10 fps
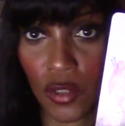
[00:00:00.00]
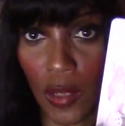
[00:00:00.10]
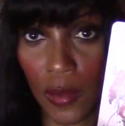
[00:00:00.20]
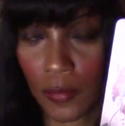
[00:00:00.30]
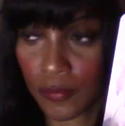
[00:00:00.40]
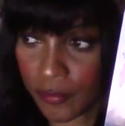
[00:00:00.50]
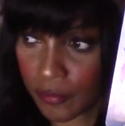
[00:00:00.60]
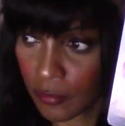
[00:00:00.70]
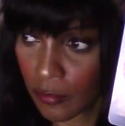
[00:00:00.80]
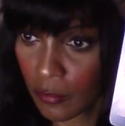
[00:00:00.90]
So
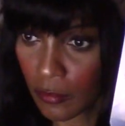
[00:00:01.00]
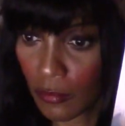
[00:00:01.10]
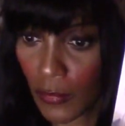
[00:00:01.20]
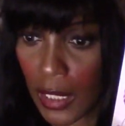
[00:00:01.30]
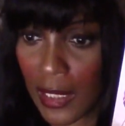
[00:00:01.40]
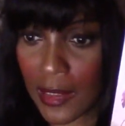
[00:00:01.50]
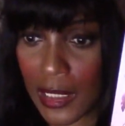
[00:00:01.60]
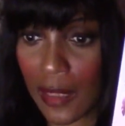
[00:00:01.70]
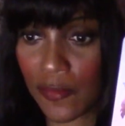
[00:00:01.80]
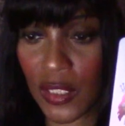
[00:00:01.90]

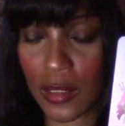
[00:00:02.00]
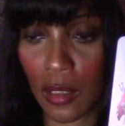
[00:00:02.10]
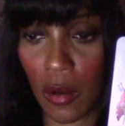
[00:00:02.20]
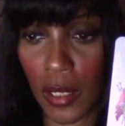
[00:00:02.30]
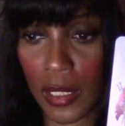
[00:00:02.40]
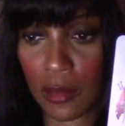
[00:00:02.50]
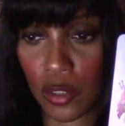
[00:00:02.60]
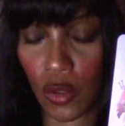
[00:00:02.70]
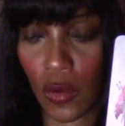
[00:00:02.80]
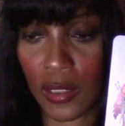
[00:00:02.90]
instead of this guy
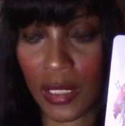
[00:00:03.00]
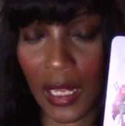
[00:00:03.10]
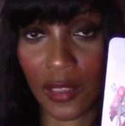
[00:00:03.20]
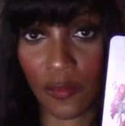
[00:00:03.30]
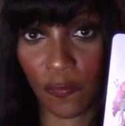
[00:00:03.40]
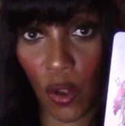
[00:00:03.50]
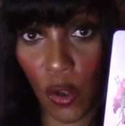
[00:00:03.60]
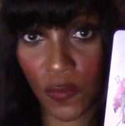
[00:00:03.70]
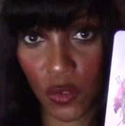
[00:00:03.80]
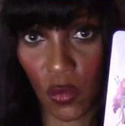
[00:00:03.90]
trying to get the
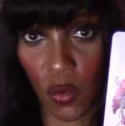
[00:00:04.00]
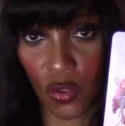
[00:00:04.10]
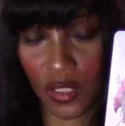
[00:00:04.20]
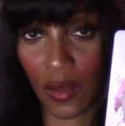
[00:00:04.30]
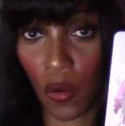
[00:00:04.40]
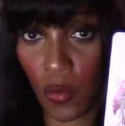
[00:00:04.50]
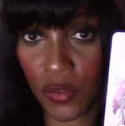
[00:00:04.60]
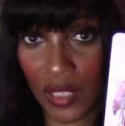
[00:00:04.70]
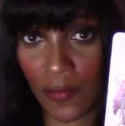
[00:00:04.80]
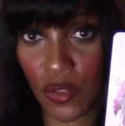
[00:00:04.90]
five sword, the all
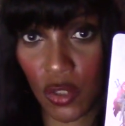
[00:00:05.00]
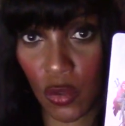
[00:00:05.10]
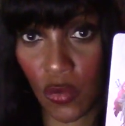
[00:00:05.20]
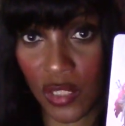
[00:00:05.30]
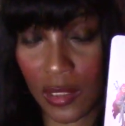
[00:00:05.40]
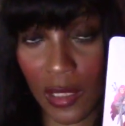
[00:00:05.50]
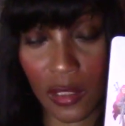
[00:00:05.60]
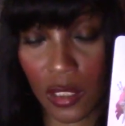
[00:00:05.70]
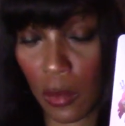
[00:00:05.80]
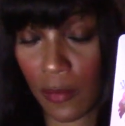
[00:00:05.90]
seven swords, he
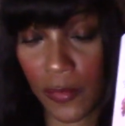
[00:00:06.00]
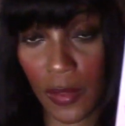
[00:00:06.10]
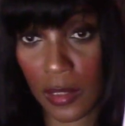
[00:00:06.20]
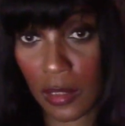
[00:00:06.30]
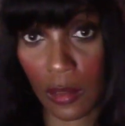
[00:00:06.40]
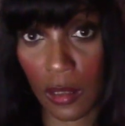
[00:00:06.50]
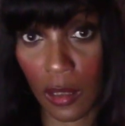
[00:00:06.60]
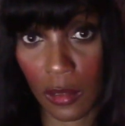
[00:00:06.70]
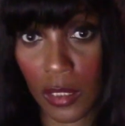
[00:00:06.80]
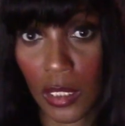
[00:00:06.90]
says, you know what, fuck this, I
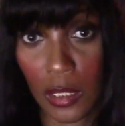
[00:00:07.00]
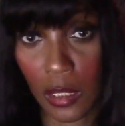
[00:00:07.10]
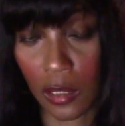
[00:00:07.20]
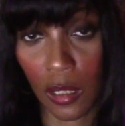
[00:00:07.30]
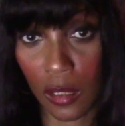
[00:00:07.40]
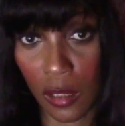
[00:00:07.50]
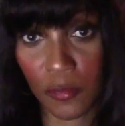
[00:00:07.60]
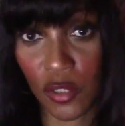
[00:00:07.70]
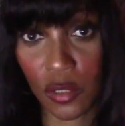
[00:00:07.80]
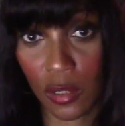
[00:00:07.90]
can't. I can't.
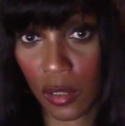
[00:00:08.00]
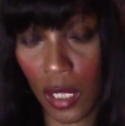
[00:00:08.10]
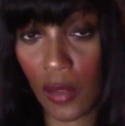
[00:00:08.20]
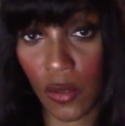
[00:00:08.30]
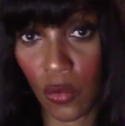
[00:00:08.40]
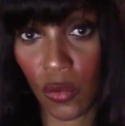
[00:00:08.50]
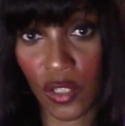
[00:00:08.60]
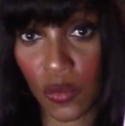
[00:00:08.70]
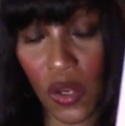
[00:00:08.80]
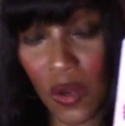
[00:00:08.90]
I'm just going to cut
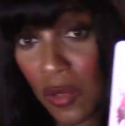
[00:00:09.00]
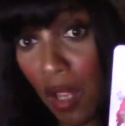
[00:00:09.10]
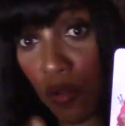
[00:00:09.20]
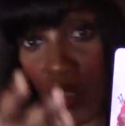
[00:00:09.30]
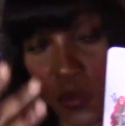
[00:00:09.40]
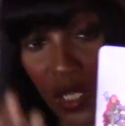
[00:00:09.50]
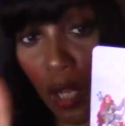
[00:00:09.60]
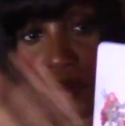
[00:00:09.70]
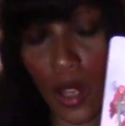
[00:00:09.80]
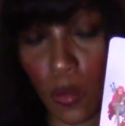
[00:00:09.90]
corners. Who knows? We
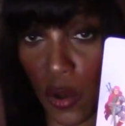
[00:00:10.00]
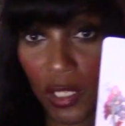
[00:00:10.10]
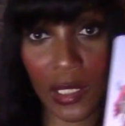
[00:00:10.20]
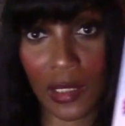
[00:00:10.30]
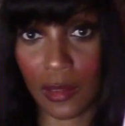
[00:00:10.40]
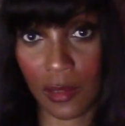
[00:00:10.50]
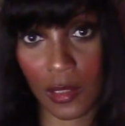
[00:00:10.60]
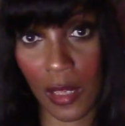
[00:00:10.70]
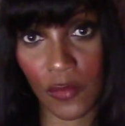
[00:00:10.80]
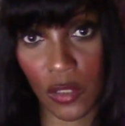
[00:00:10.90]
don't know why he needed the
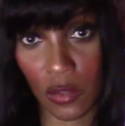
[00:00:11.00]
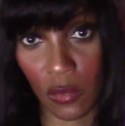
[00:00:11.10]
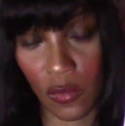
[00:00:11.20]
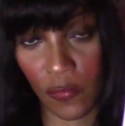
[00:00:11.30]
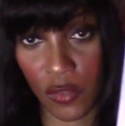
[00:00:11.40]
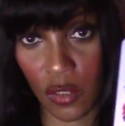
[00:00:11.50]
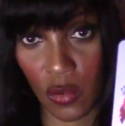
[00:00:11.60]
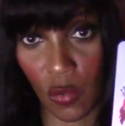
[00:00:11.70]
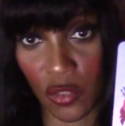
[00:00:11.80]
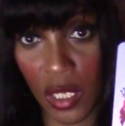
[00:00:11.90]
seven sword, the, the
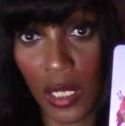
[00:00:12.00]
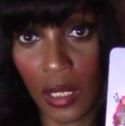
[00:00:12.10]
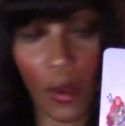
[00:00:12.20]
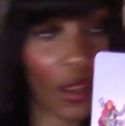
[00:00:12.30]
swords. He